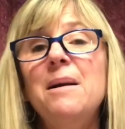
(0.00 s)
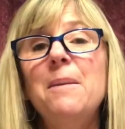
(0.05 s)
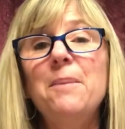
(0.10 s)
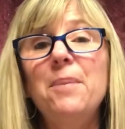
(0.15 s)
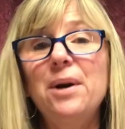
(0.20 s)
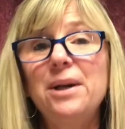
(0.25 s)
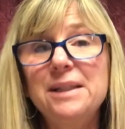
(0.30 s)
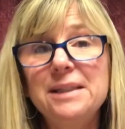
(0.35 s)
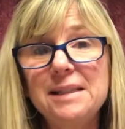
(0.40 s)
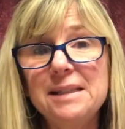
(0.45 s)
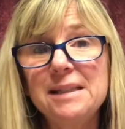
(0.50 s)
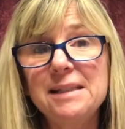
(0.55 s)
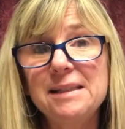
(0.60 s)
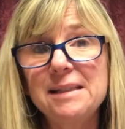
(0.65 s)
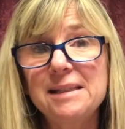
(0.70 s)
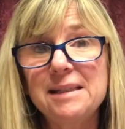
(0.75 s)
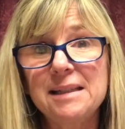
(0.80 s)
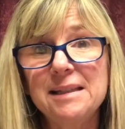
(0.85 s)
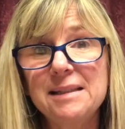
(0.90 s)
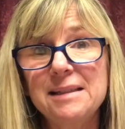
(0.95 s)

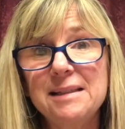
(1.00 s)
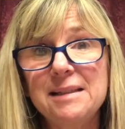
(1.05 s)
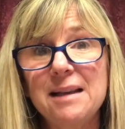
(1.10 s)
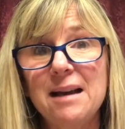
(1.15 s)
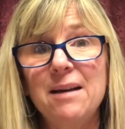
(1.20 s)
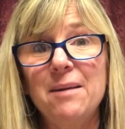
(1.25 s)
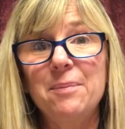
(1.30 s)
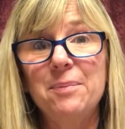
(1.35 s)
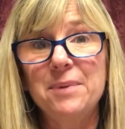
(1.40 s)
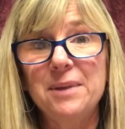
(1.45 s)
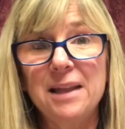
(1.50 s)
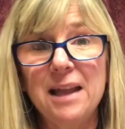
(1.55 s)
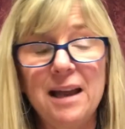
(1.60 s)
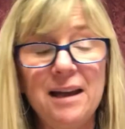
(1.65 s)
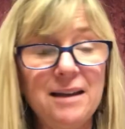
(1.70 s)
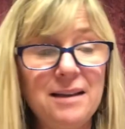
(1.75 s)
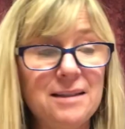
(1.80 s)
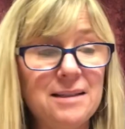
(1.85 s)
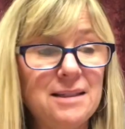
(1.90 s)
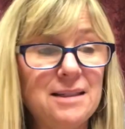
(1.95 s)
Pisces is up
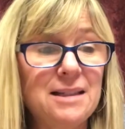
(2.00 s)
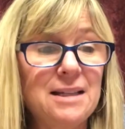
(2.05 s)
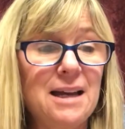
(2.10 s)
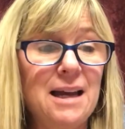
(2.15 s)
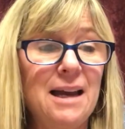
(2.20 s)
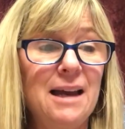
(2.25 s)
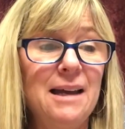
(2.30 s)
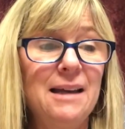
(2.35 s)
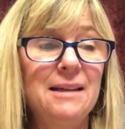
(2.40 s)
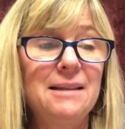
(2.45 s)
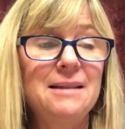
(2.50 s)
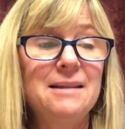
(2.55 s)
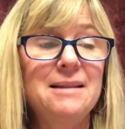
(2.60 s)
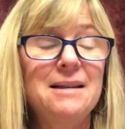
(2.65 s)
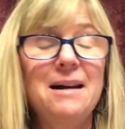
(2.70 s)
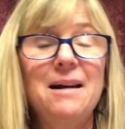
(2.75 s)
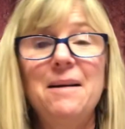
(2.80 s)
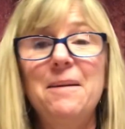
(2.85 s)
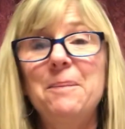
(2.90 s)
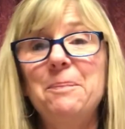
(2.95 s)
next. And
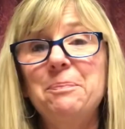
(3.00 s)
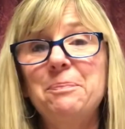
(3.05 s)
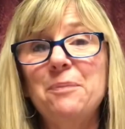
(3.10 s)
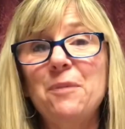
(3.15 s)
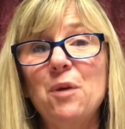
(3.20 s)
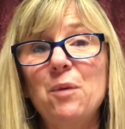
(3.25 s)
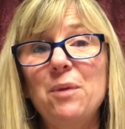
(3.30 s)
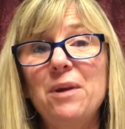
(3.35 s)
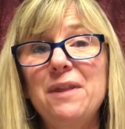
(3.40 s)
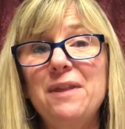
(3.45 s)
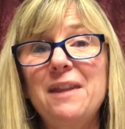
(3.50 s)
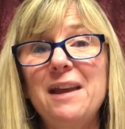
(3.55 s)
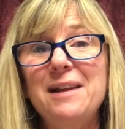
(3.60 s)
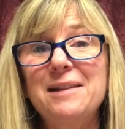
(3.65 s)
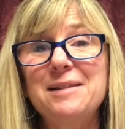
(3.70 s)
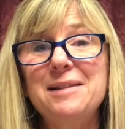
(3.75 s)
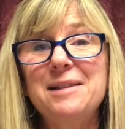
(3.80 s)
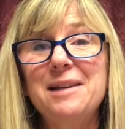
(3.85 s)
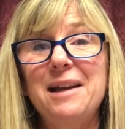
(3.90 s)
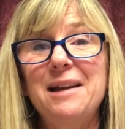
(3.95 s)
with
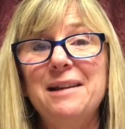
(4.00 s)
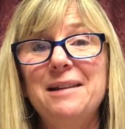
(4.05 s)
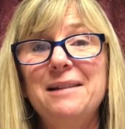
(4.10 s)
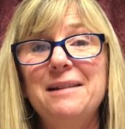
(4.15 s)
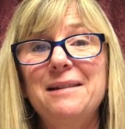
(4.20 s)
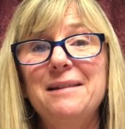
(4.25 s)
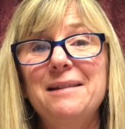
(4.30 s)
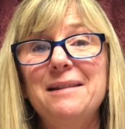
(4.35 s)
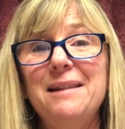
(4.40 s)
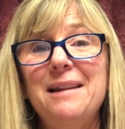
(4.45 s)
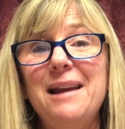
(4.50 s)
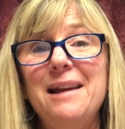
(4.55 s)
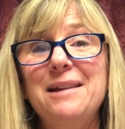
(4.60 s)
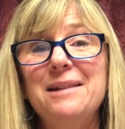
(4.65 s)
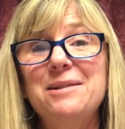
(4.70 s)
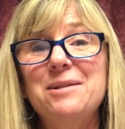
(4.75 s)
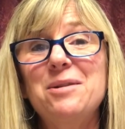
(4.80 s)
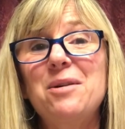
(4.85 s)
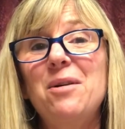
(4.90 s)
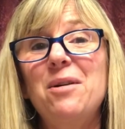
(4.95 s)
that said, that
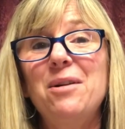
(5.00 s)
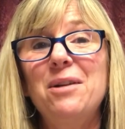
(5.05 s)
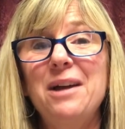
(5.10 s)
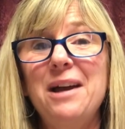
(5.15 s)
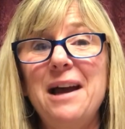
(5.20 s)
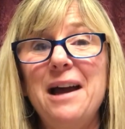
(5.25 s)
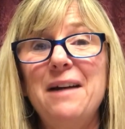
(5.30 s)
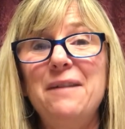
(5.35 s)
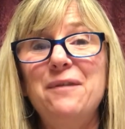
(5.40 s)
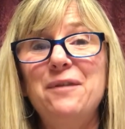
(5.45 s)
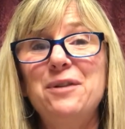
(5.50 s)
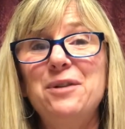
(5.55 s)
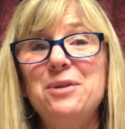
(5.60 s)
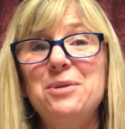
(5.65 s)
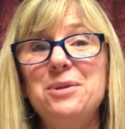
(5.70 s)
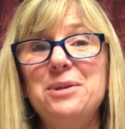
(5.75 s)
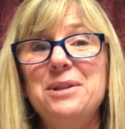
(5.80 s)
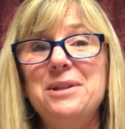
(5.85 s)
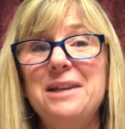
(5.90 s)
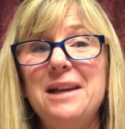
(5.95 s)
is all I have for you
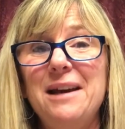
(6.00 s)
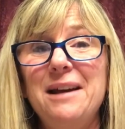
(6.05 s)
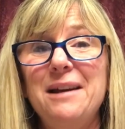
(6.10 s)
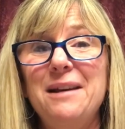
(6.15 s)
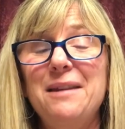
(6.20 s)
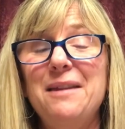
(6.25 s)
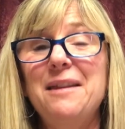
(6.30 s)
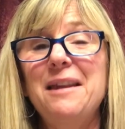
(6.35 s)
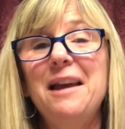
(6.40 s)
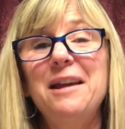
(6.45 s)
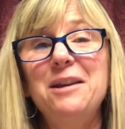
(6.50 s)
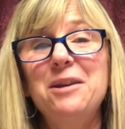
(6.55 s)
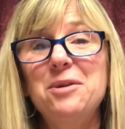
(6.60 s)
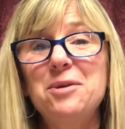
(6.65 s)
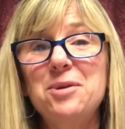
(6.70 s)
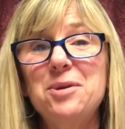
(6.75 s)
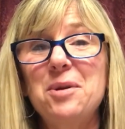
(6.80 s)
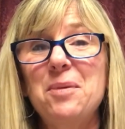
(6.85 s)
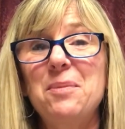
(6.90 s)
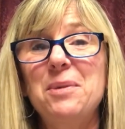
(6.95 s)
today. Thank you
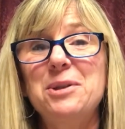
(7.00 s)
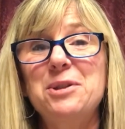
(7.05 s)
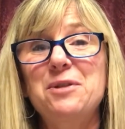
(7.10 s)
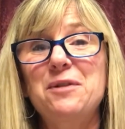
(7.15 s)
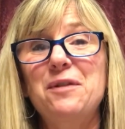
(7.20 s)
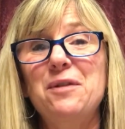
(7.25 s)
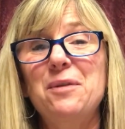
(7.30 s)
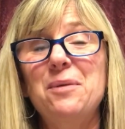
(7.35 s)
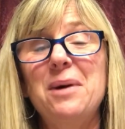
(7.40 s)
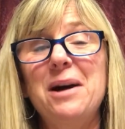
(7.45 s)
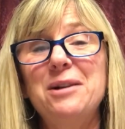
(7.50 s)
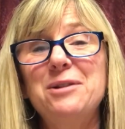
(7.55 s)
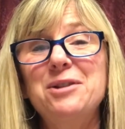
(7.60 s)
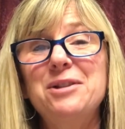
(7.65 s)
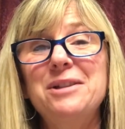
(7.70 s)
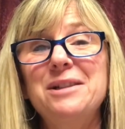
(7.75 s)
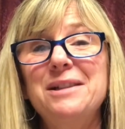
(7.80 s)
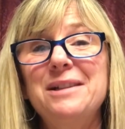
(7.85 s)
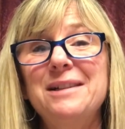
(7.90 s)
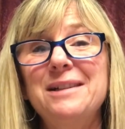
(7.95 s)
so much for
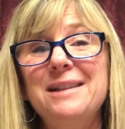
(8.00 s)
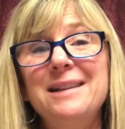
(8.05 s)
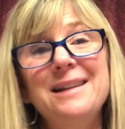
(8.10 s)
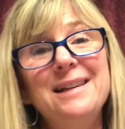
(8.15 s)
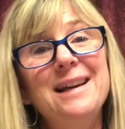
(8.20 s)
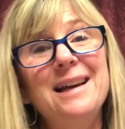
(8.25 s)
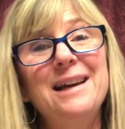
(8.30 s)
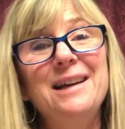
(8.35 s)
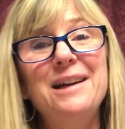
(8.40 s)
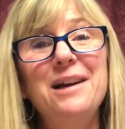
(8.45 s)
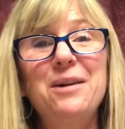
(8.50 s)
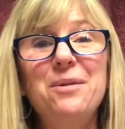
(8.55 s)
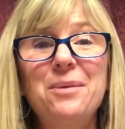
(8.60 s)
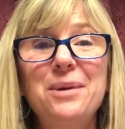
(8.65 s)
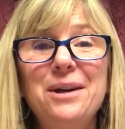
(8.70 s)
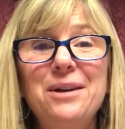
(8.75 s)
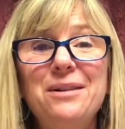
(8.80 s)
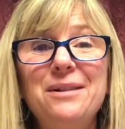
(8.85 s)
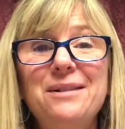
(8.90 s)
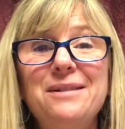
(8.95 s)
watching, and I
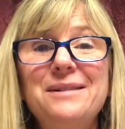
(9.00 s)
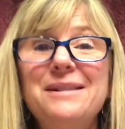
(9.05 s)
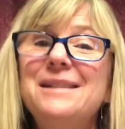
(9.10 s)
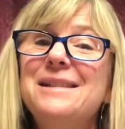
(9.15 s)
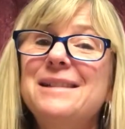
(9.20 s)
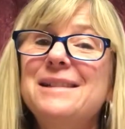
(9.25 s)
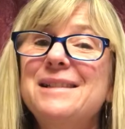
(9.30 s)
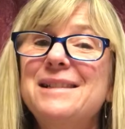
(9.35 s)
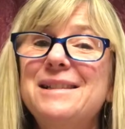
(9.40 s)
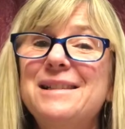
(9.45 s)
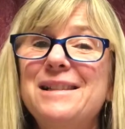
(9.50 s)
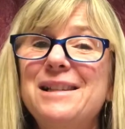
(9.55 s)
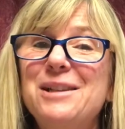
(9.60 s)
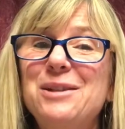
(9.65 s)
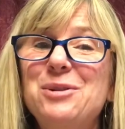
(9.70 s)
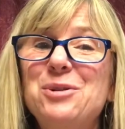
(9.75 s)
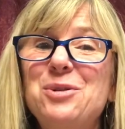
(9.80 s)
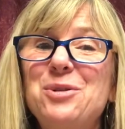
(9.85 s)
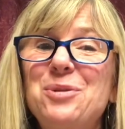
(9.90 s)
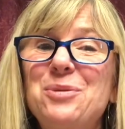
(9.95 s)
will see you
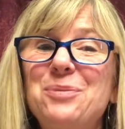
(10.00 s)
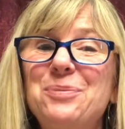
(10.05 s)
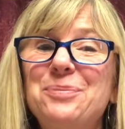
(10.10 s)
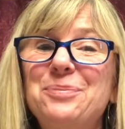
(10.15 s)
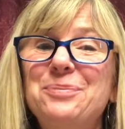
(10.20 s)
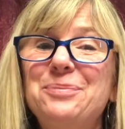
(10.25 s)
soon.